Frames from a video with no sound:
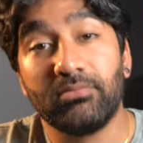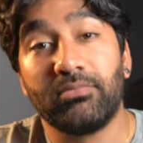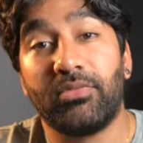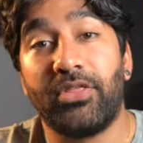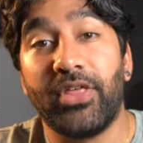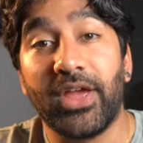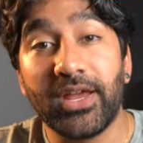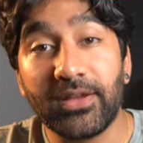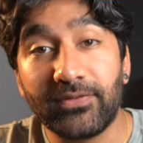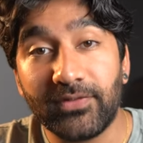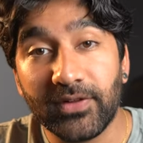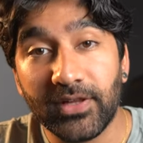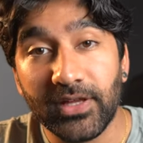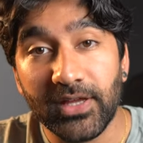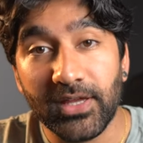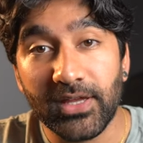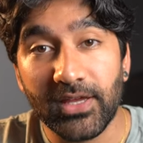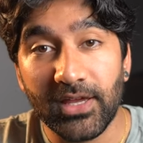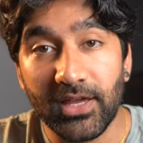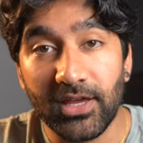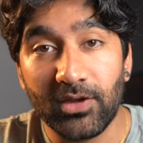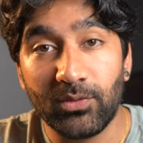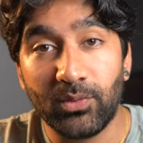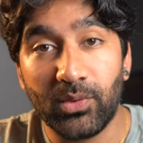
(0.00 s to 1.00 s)

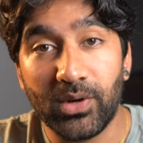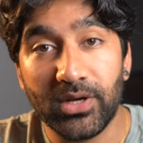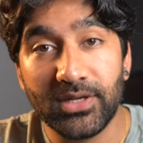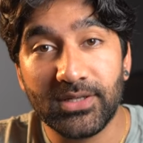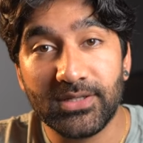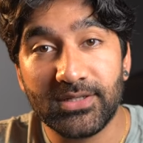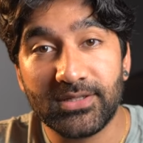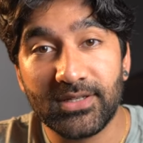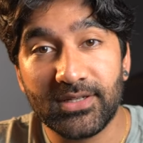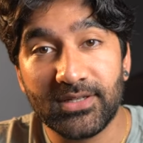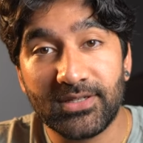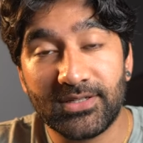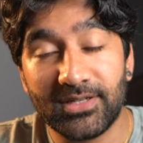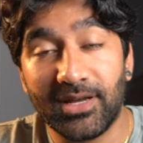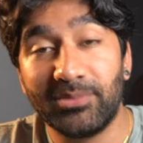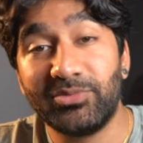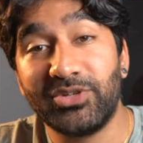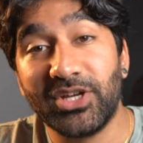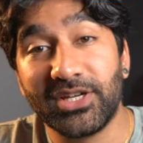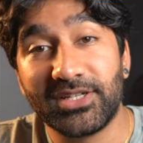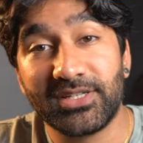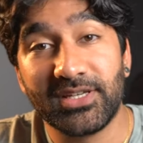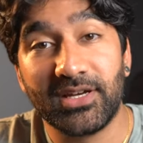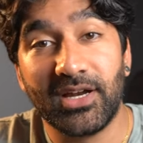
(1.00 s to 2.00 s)
thankfully it was
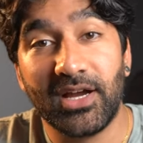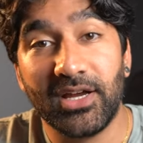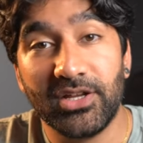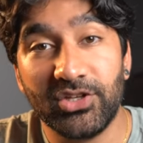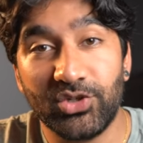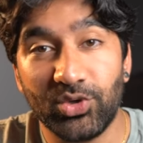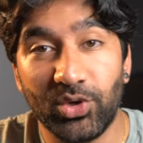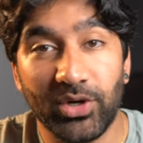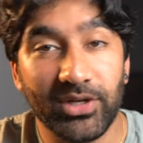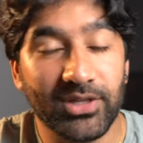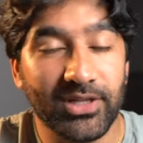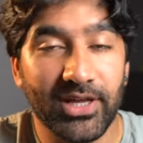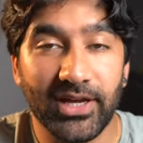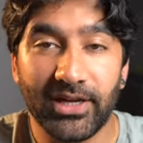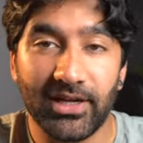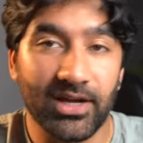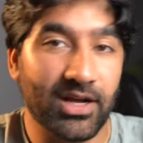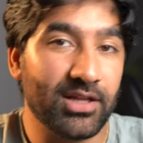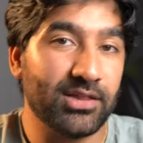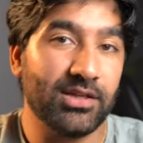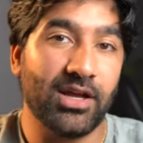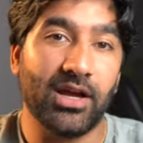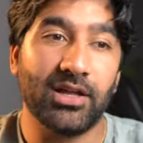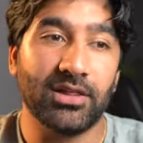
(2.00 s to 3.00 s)
subjects that I enjoyed. Like
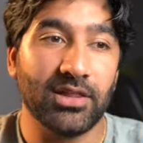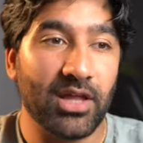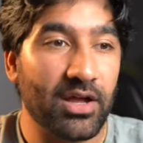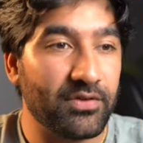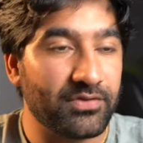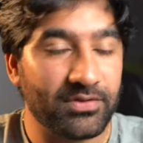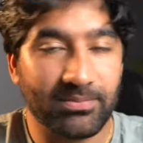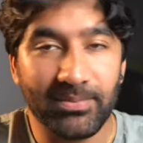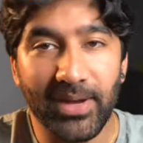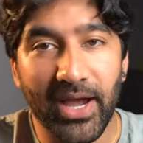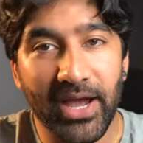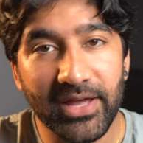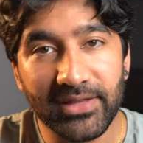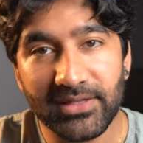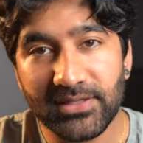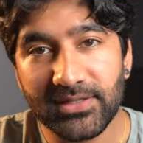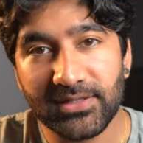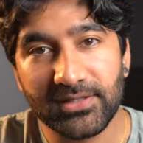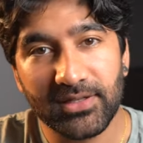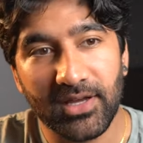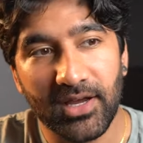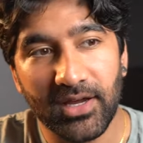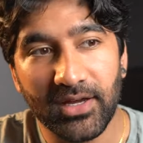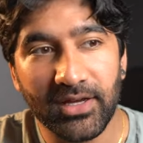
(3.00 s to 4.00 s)
I loved
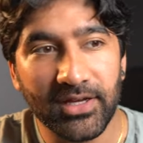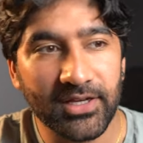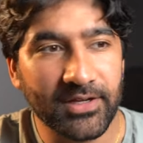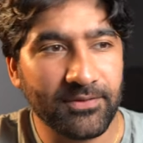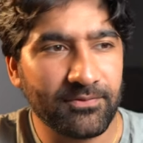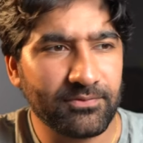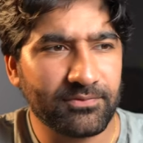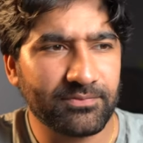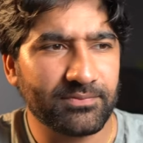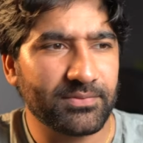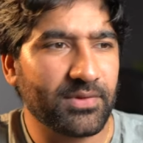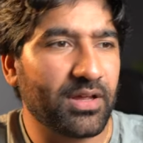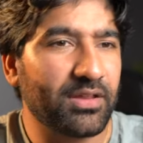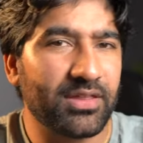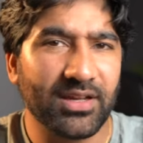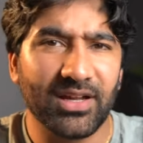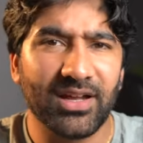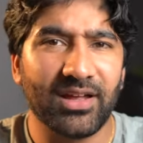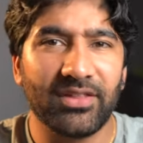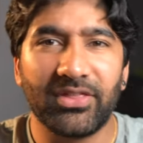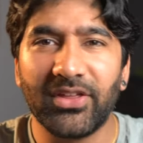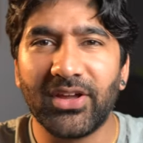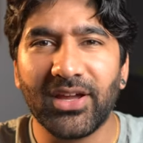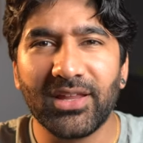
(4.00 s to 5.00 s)
maths. I
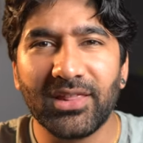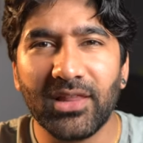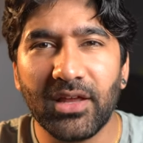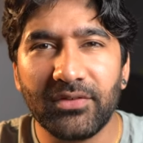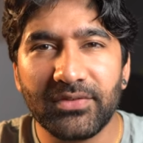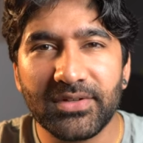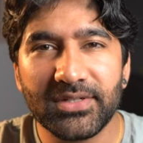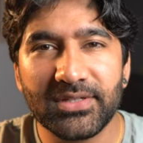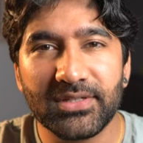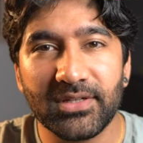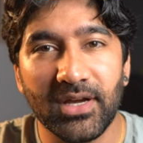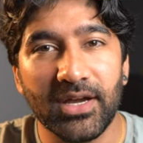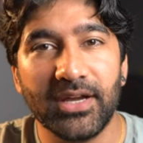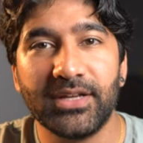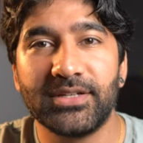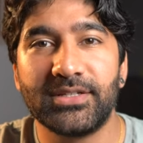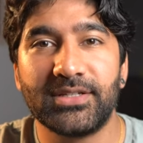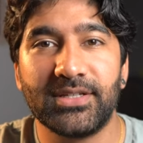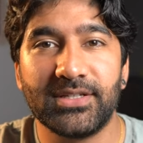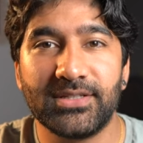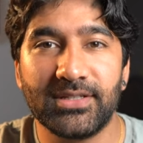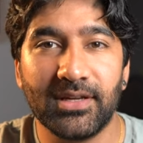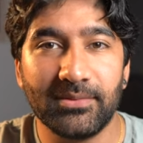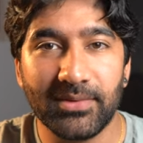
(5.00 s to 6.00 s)
think I loved
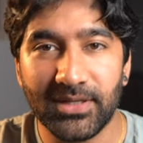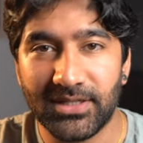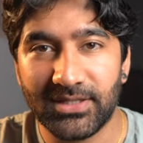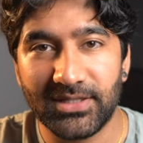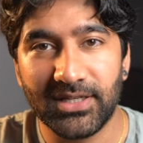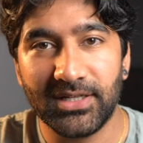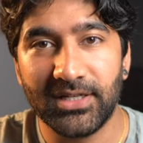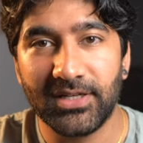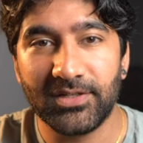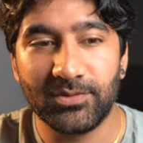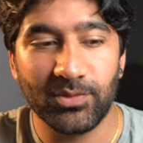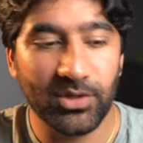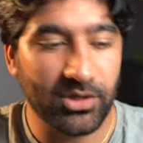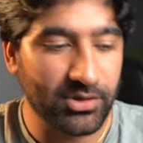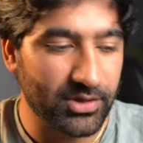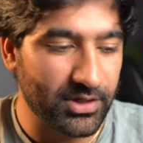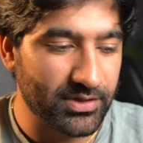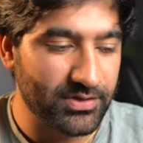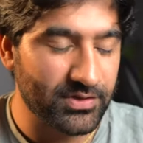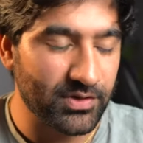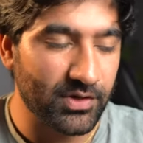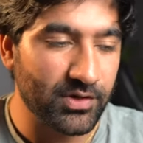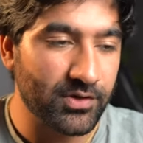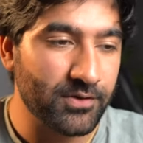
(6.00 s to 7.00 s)
science to some extent as well.
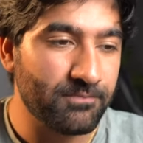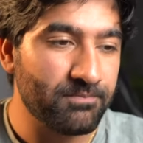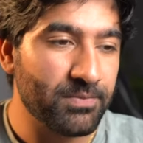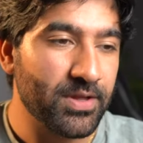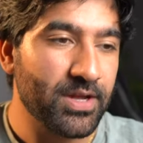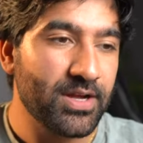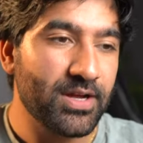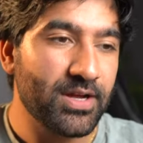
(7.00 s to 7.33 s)
And so